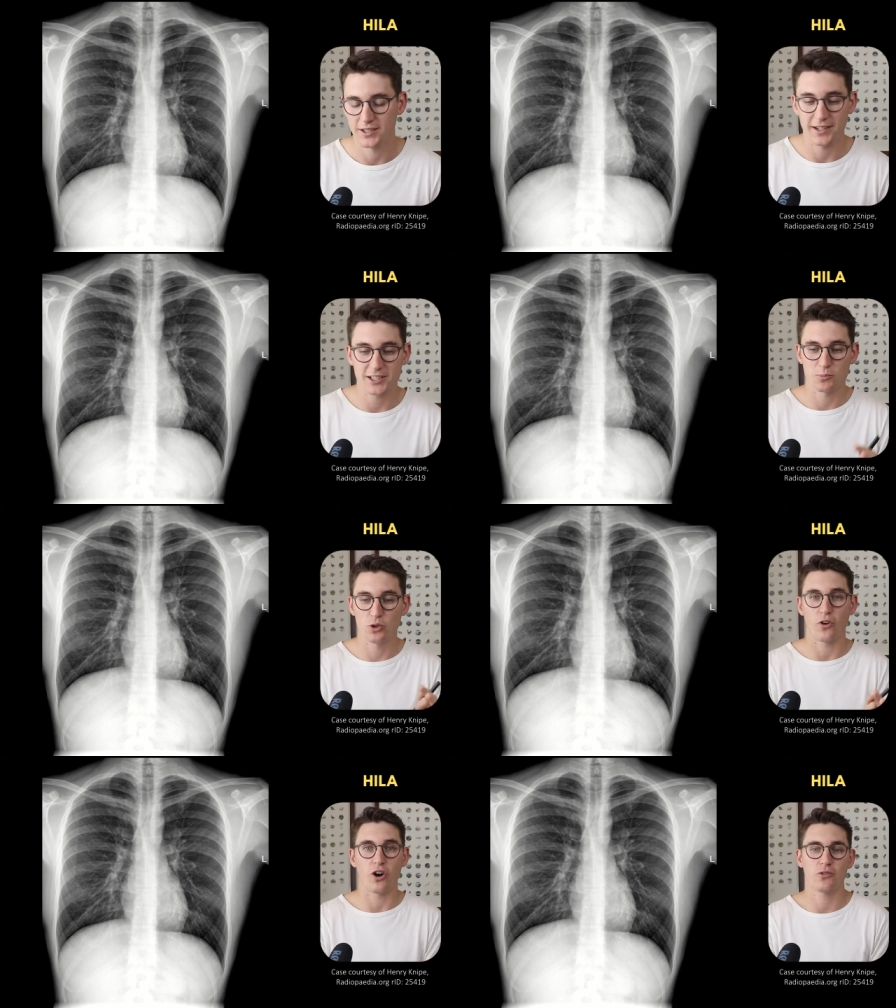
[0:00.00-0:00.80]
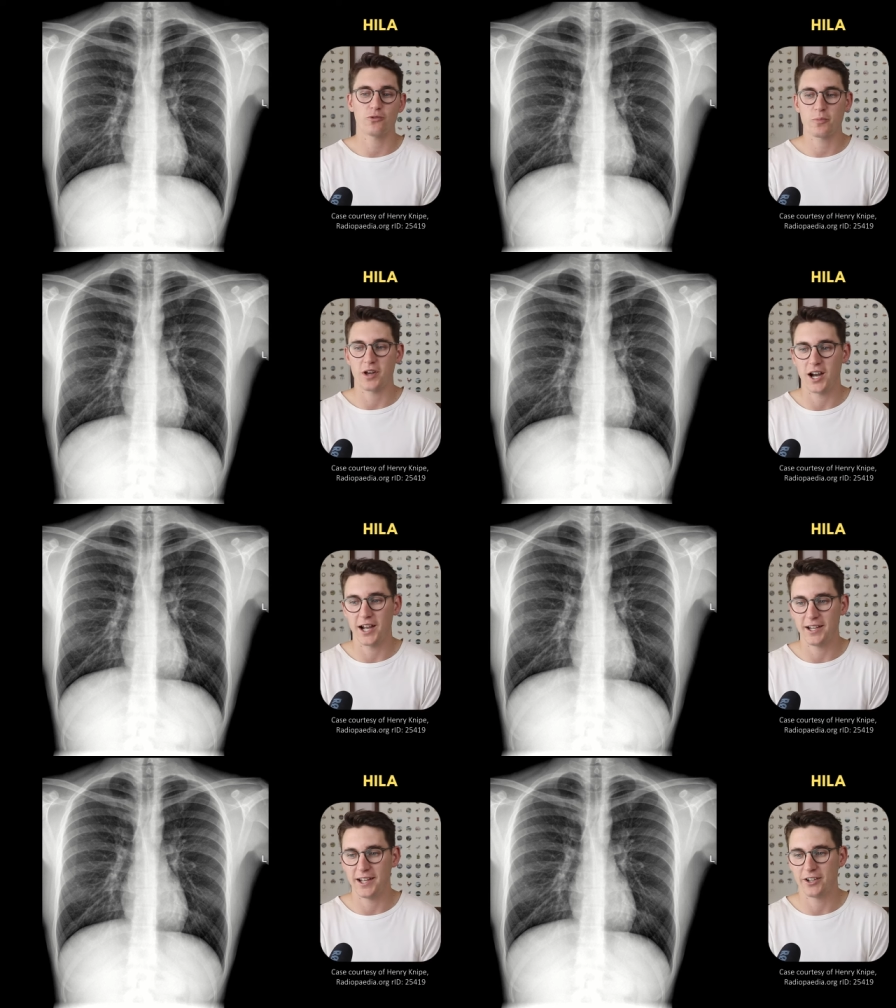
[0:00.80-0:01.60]
Now let's move on from the
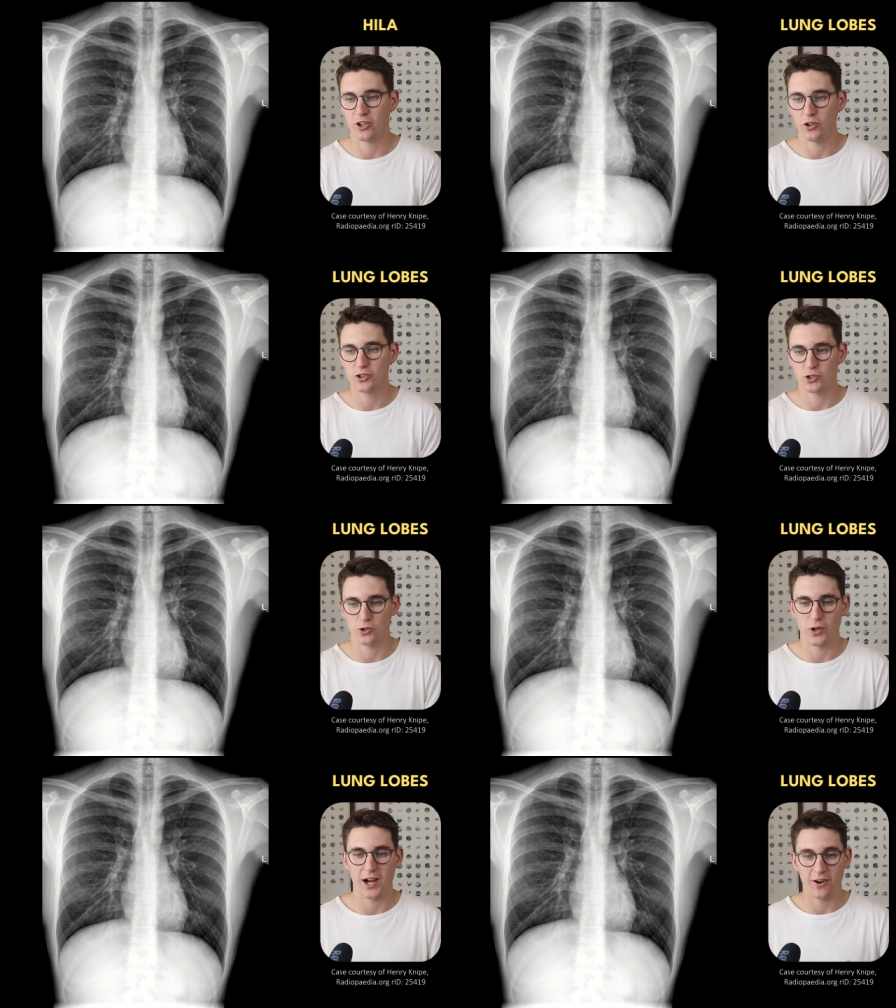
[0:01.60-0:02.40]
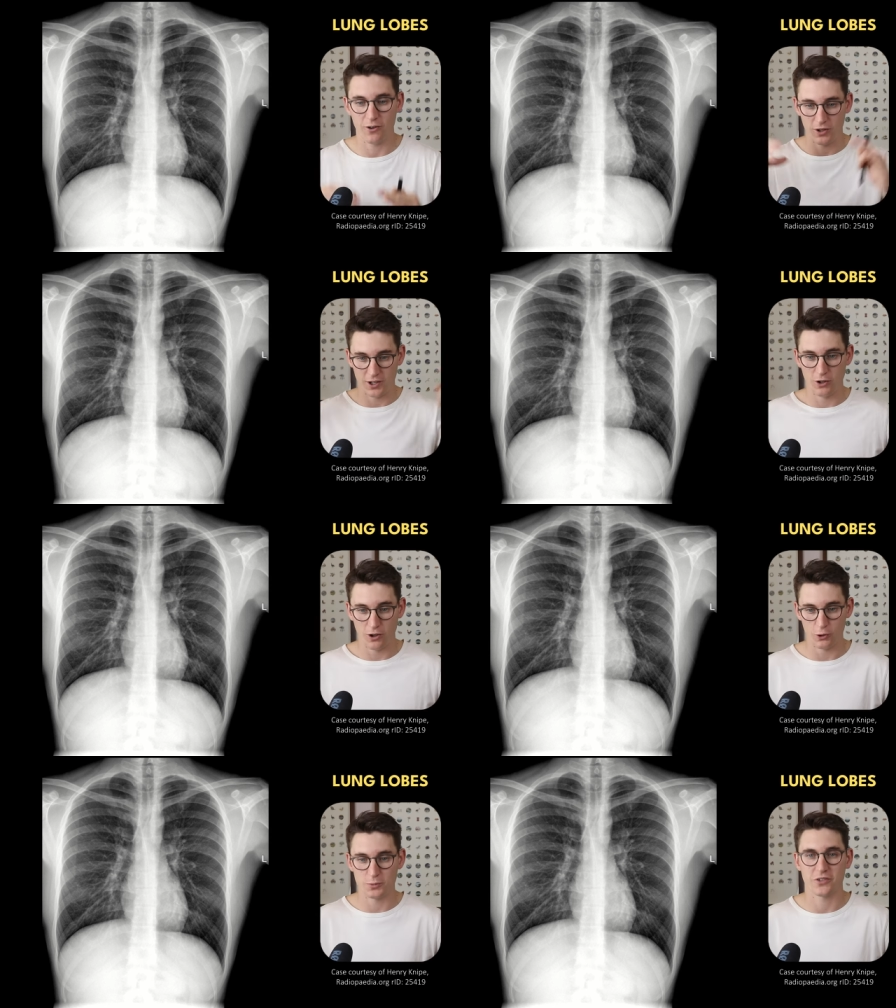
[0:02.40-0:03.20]
hila and go to our
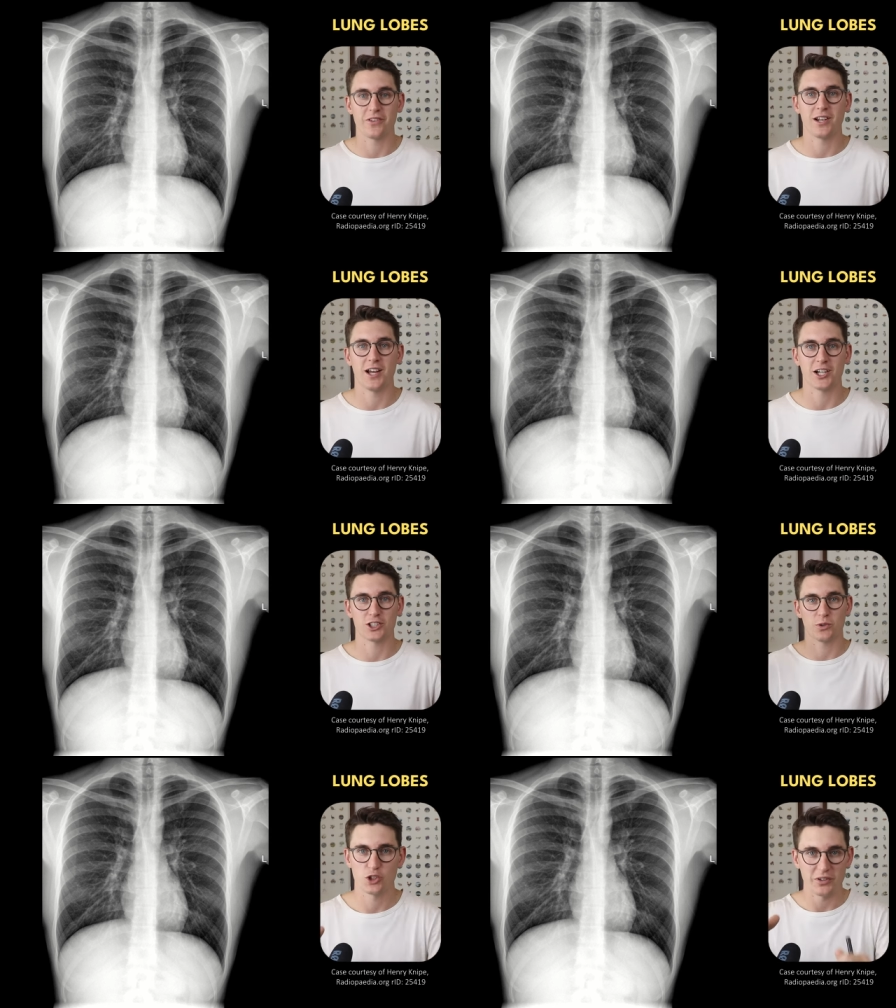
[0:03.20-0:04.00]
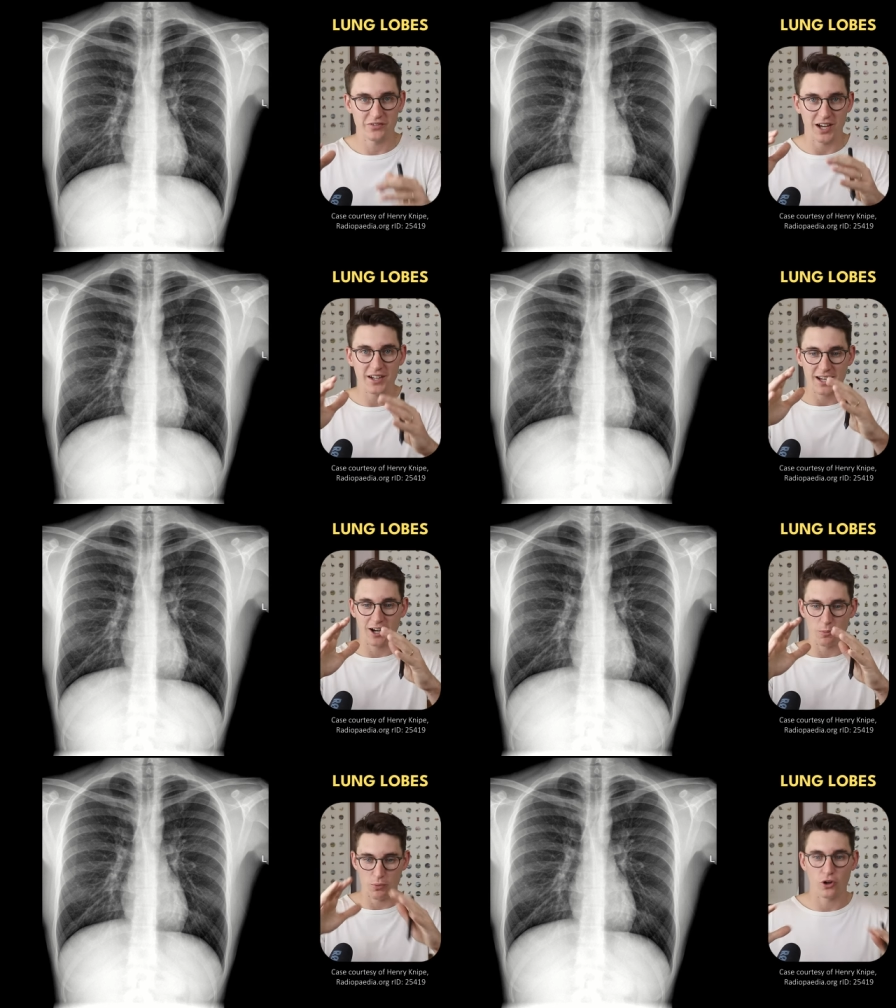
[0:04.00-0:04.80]
lobes of the lungs. So we've done
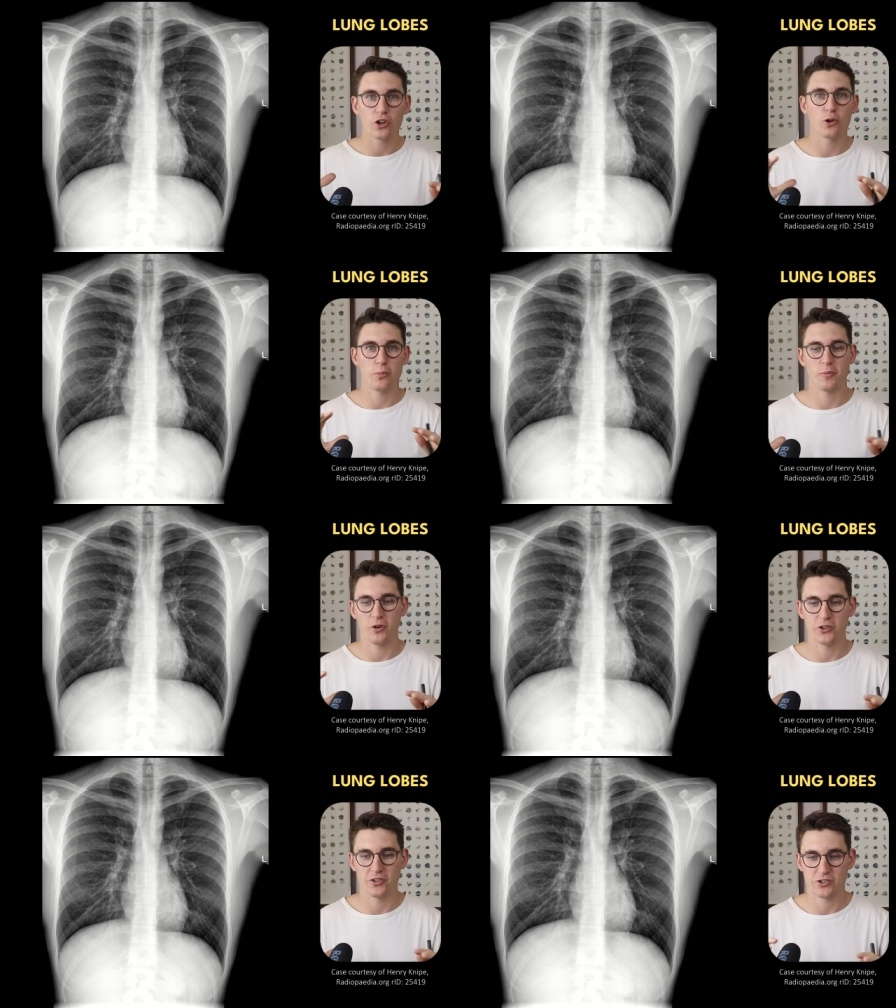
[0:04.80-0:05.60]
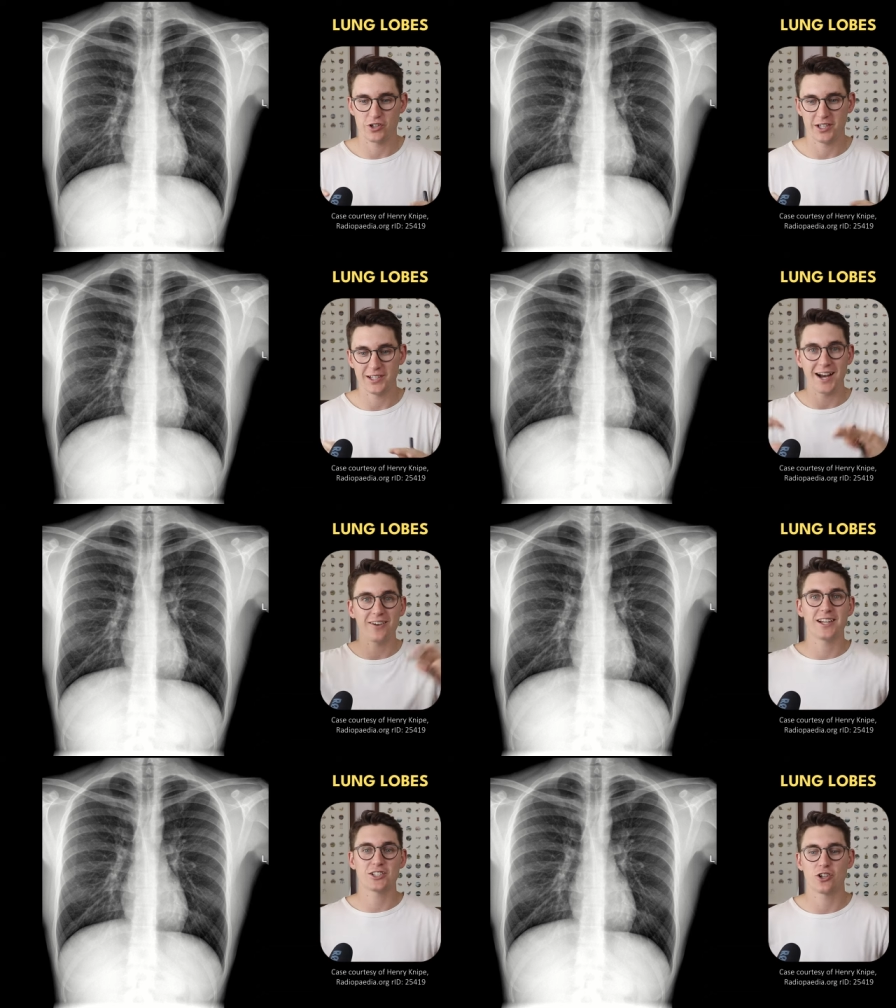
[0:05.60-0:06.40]
our bronchopulmonary tree.
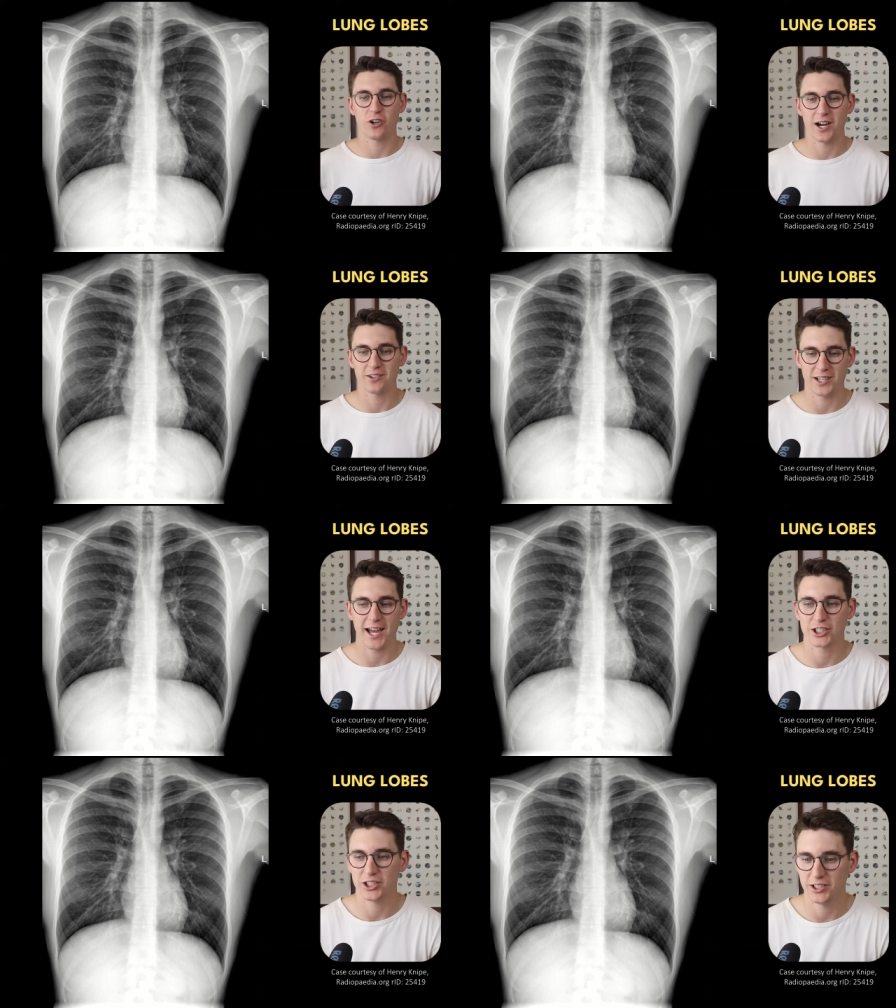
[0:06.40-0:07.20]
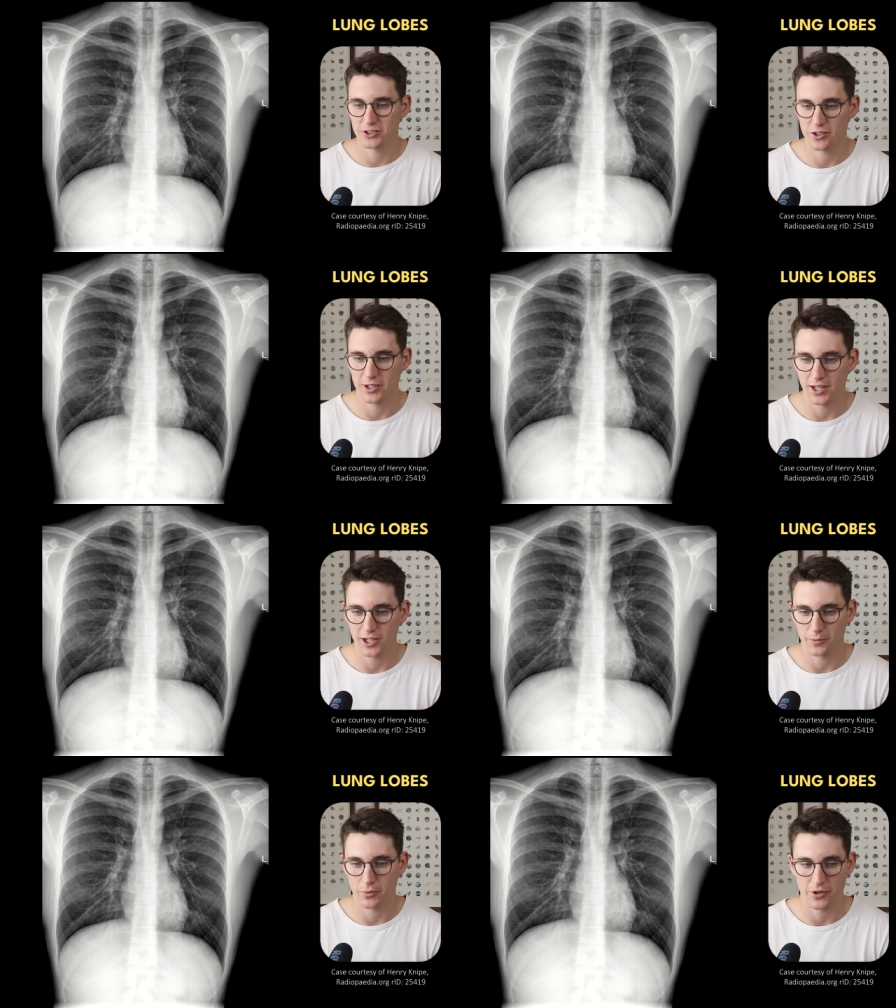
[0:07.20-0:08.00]
Now let's go out actually into the
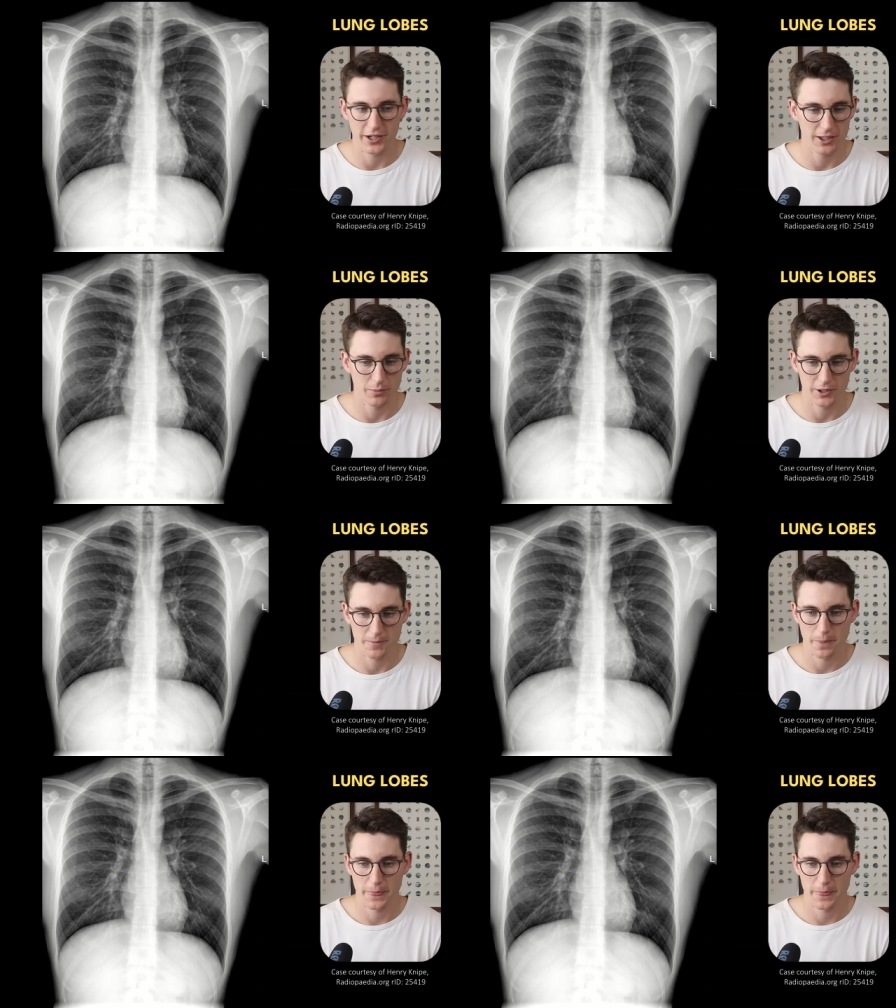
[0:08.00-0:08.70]
lung parenchyma.